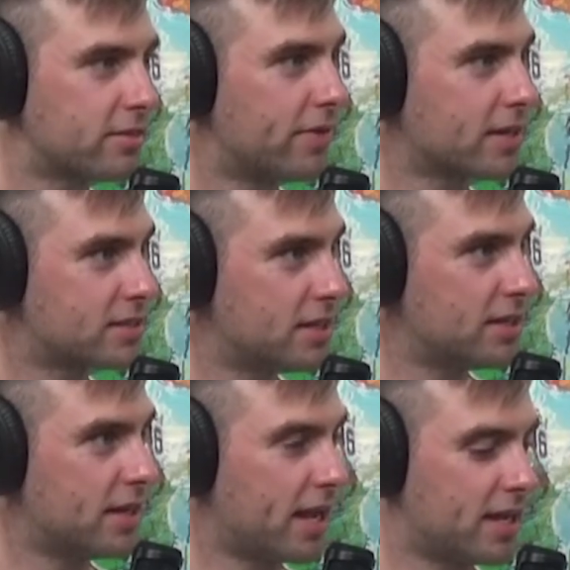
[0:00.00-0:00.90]
the
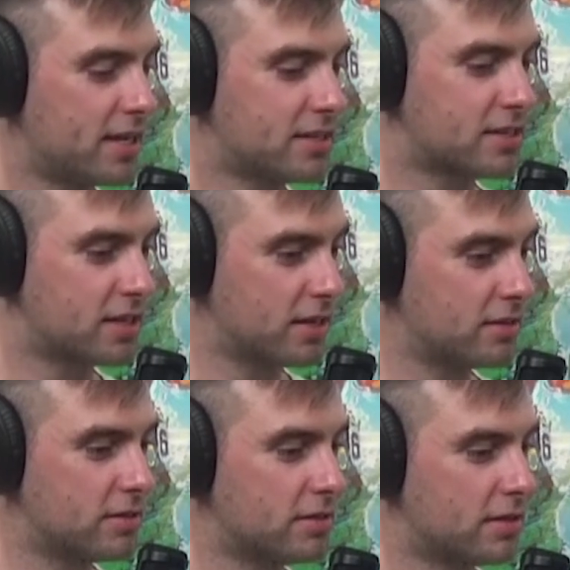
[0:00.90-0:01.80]
vaccine, and his
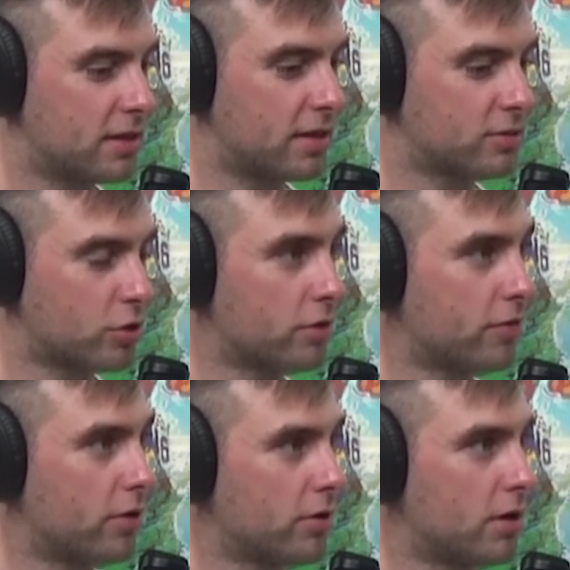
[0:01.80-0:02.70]
skin started
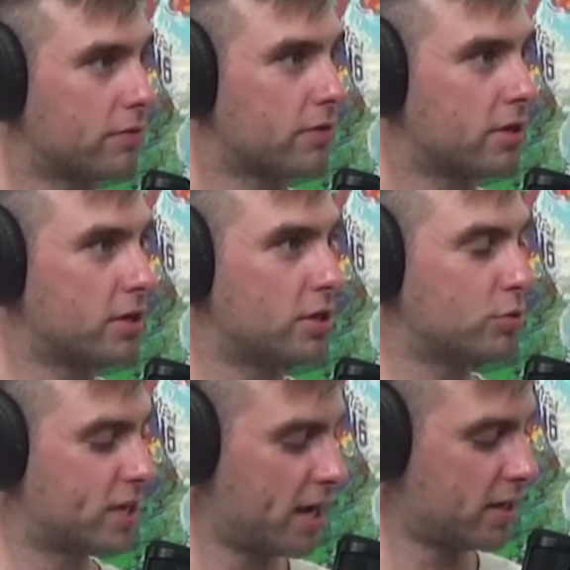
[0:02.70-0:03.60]
falling off. He
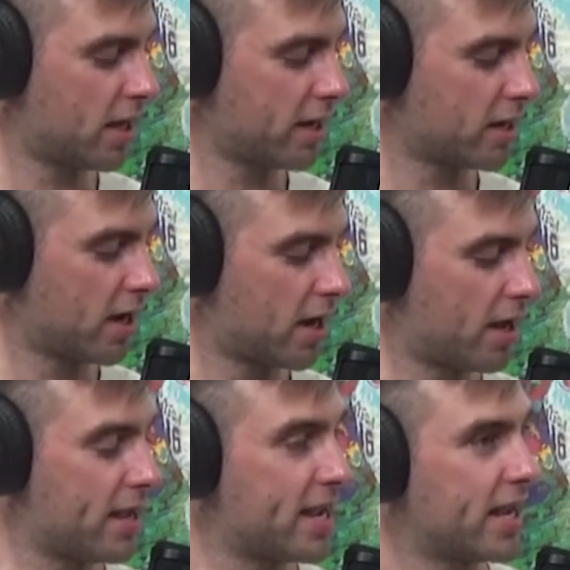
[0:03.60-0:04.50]
was getting like it
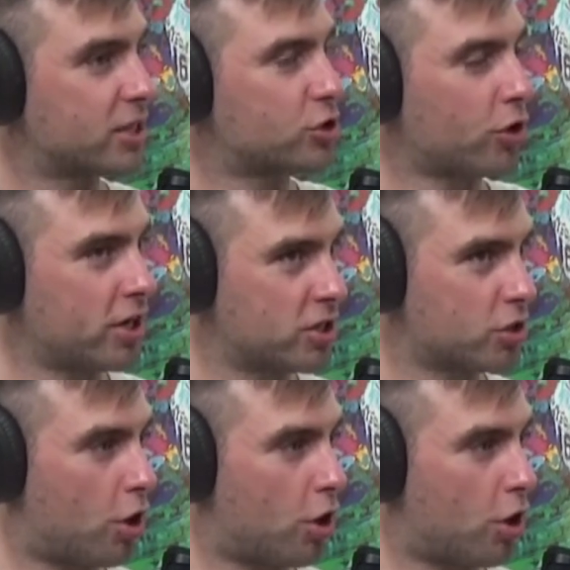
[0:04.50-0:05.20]
started in his